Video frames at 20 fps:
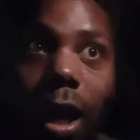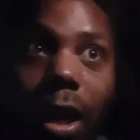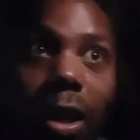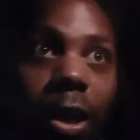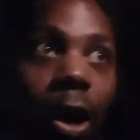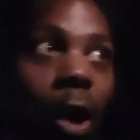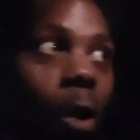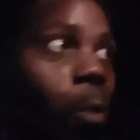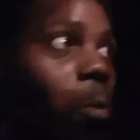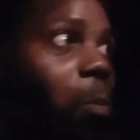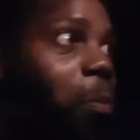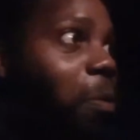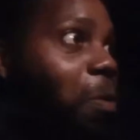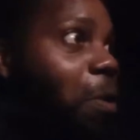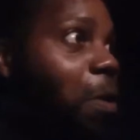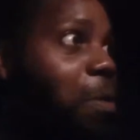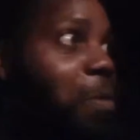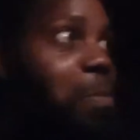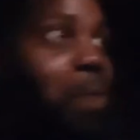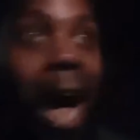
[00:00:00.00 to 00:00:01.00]
no,
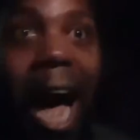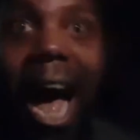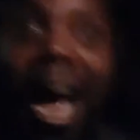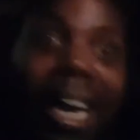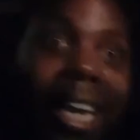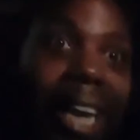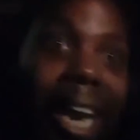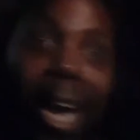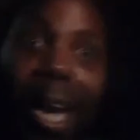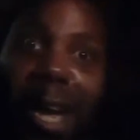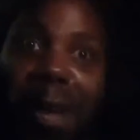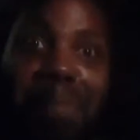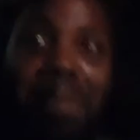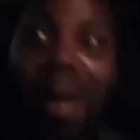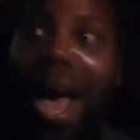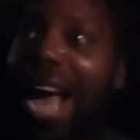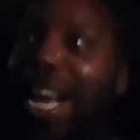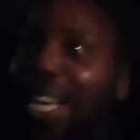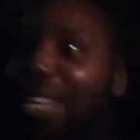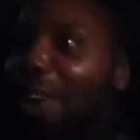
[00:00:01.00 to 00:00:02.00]
I came
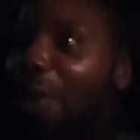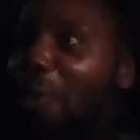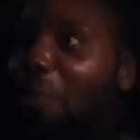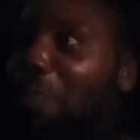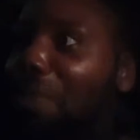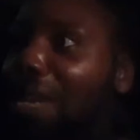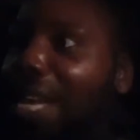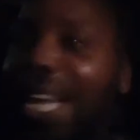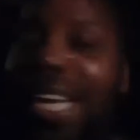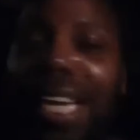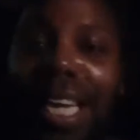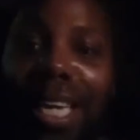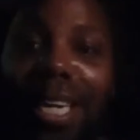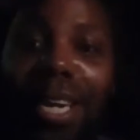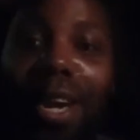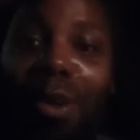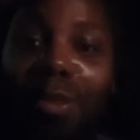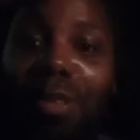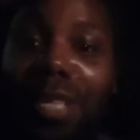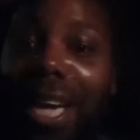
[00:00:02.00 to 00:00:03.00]
back, no blinking,
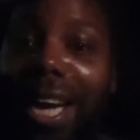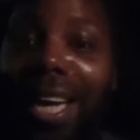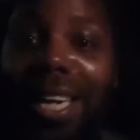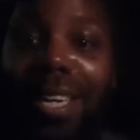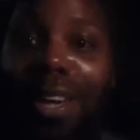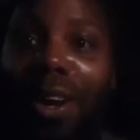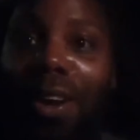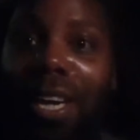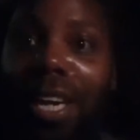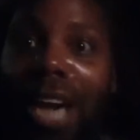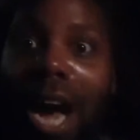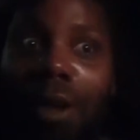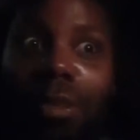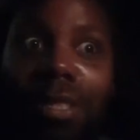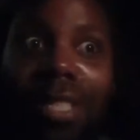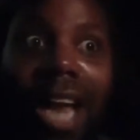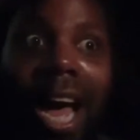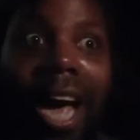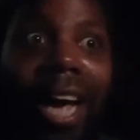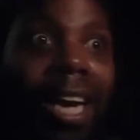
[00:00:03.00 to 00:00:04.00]
no nothing, no, and I
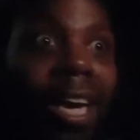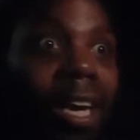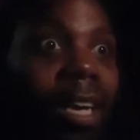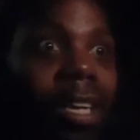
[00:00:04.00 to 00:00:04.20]
was like,